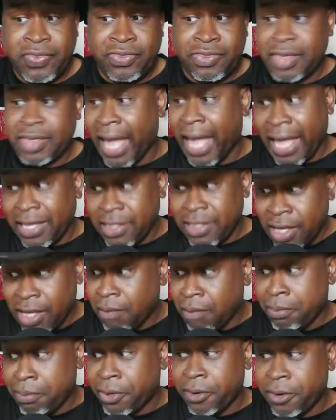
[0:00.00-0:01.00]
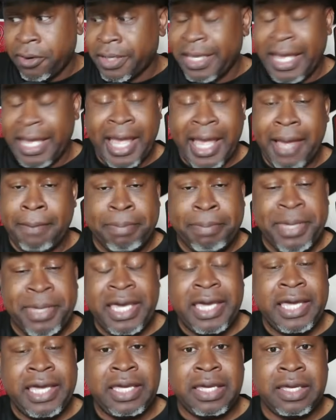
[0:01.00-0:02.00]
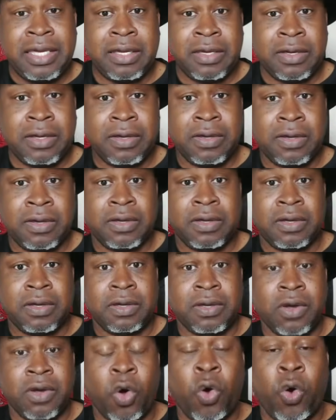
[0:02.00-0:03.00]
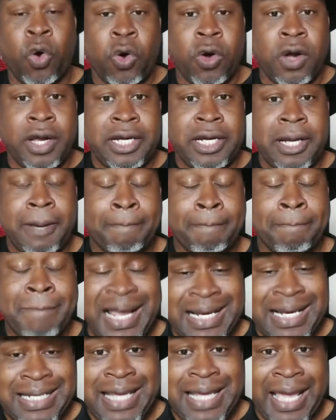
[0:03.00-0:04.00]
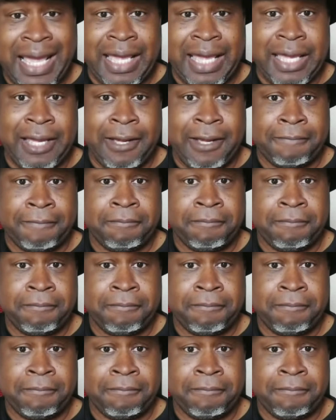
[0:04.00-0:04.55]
That number can't be on Monday.